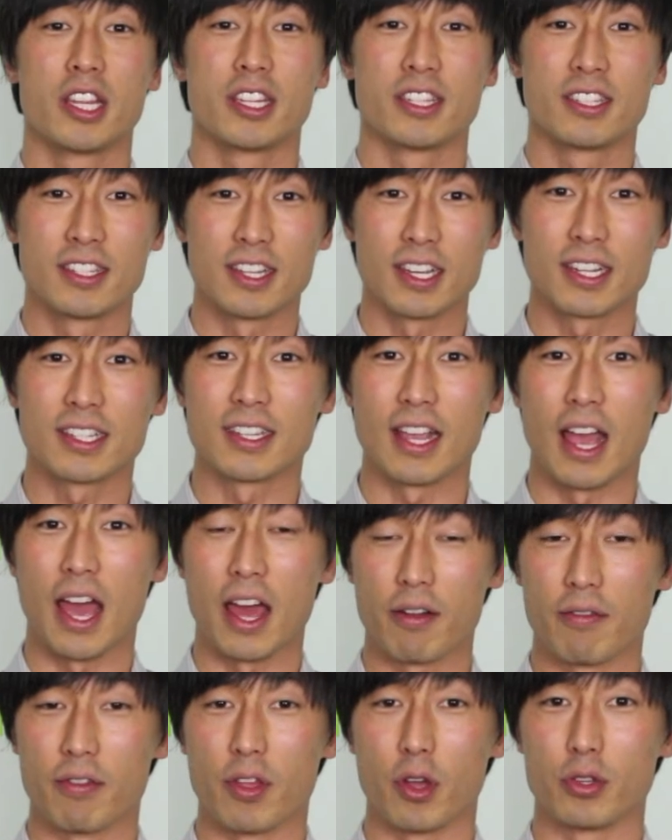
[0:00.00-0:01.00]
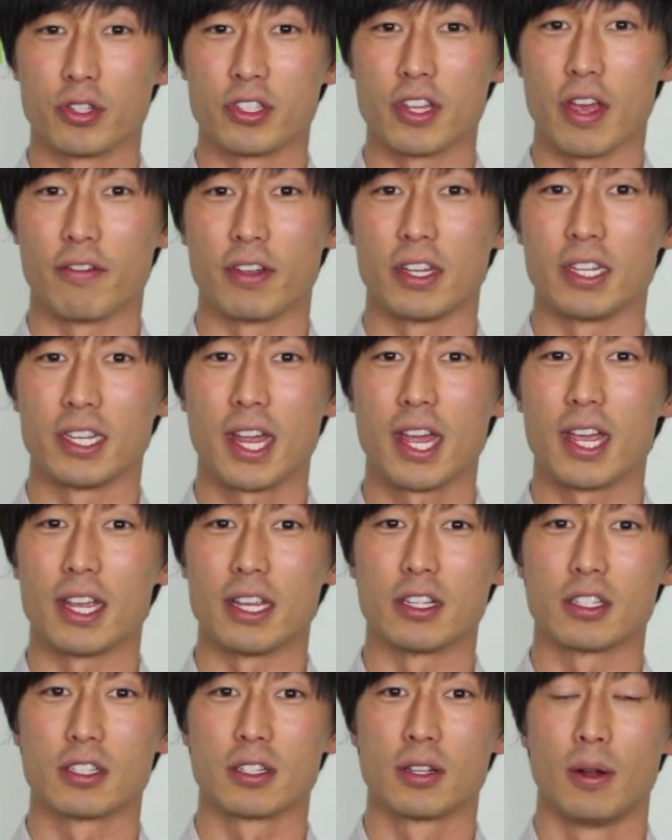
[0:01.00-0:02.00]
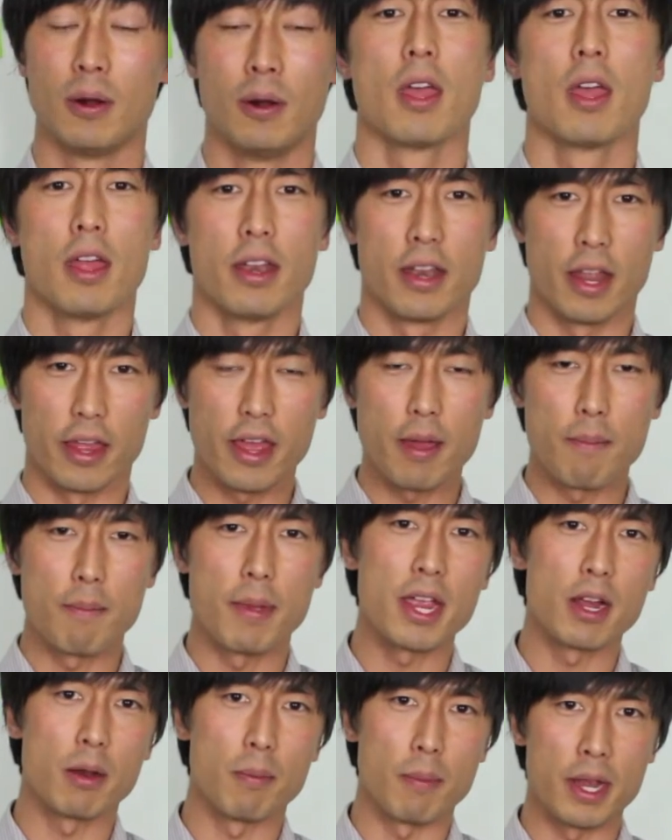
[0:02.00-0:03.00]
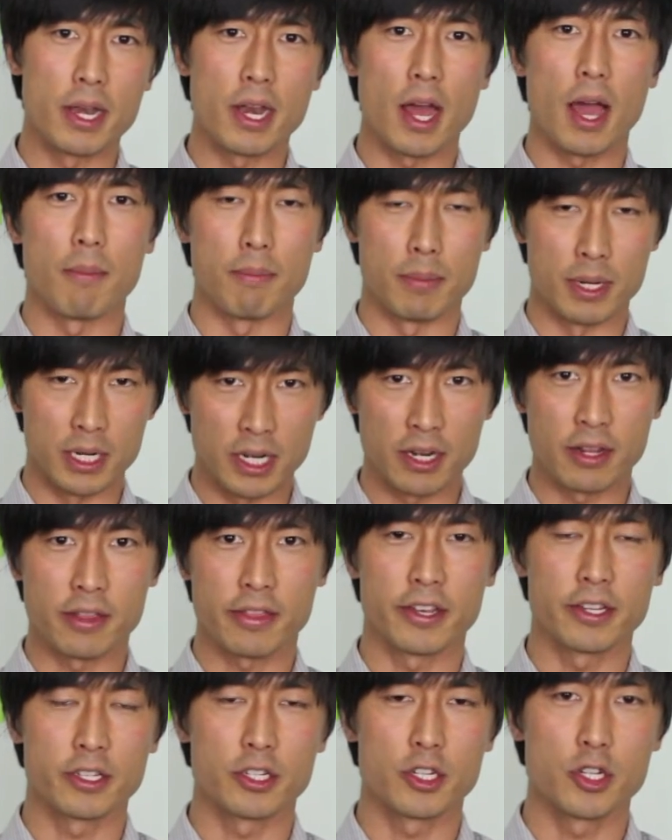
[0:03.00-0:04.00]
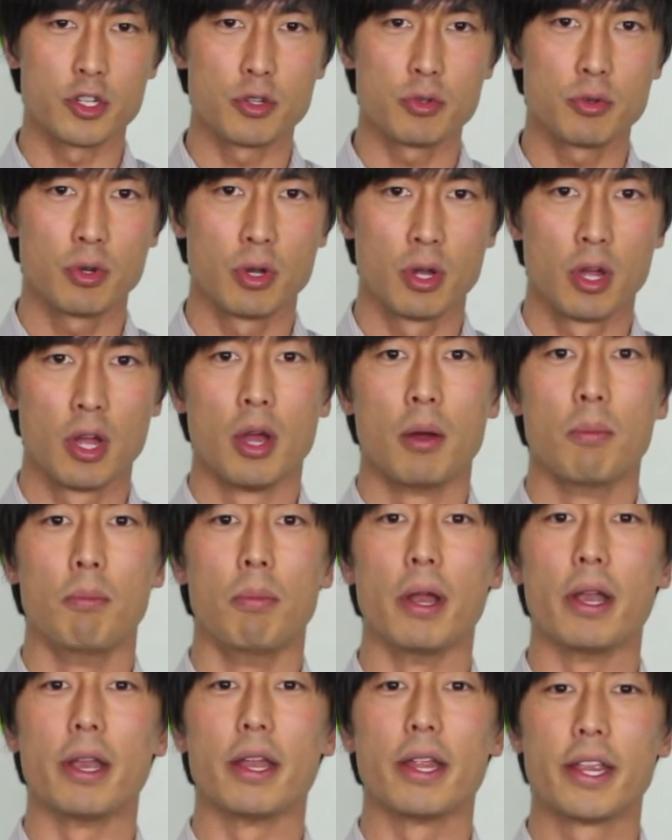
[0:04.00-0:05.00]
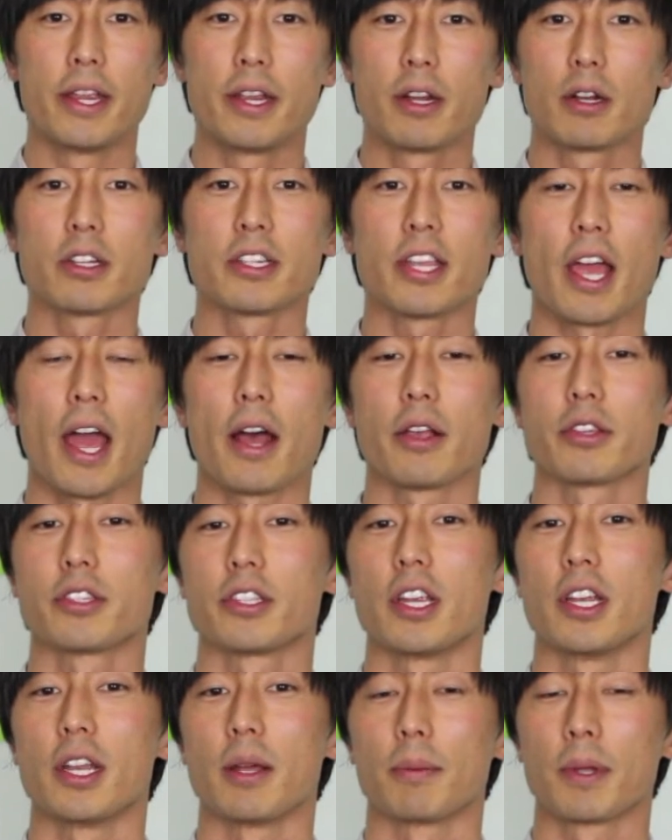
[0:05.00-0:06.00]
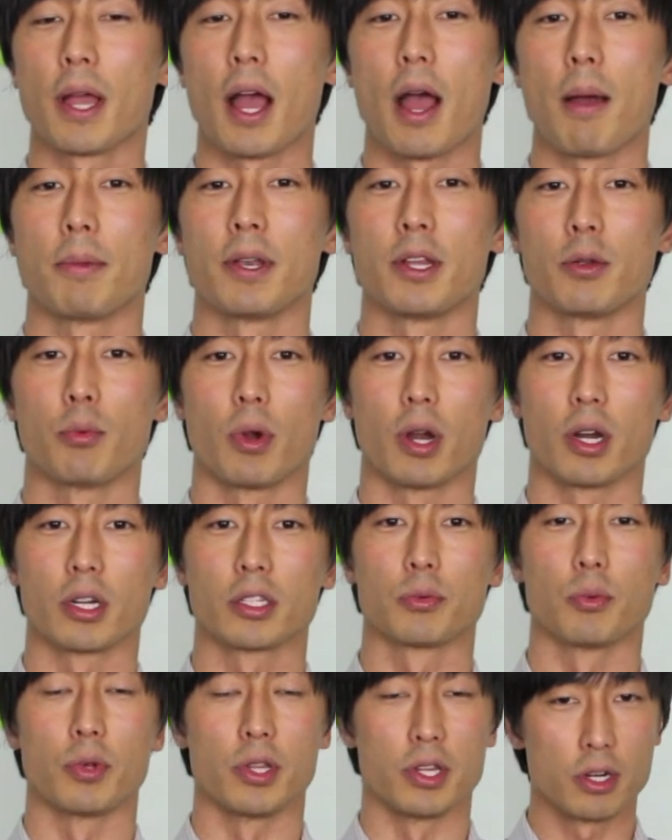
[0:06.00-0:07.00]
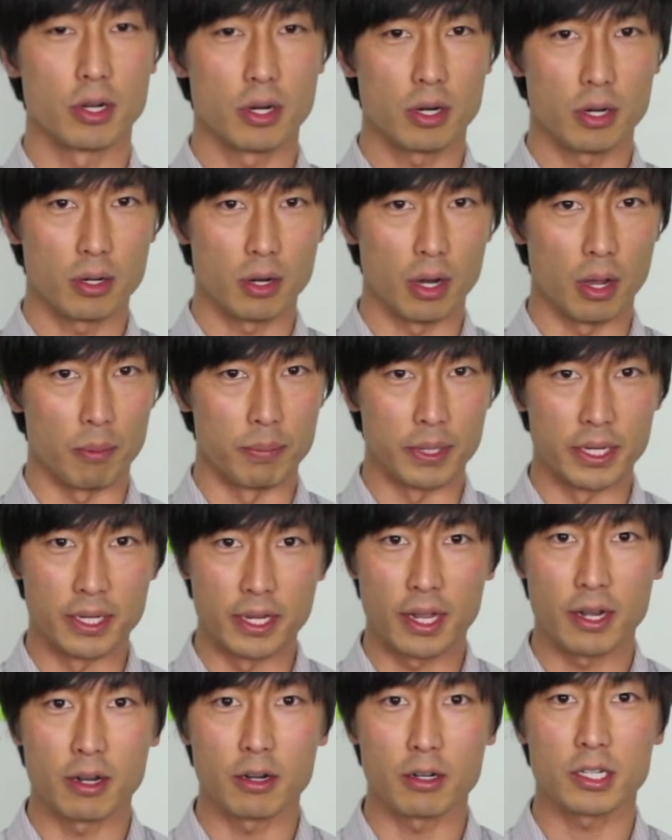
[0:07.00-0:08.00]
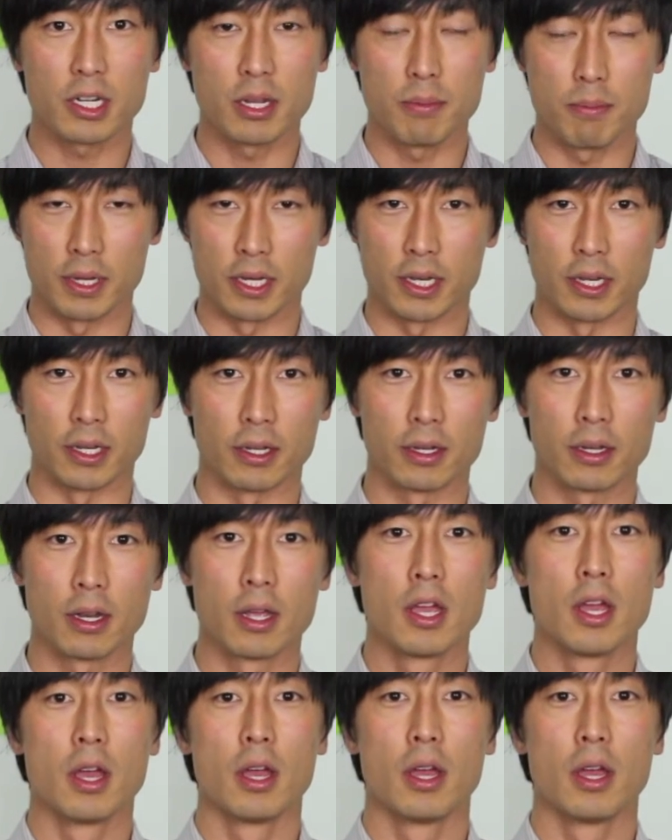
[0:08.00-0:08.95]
six out of those seven days. Now, that may or may not mean anything to you, but here's how stand up comedy works. When you're a beginner comedian,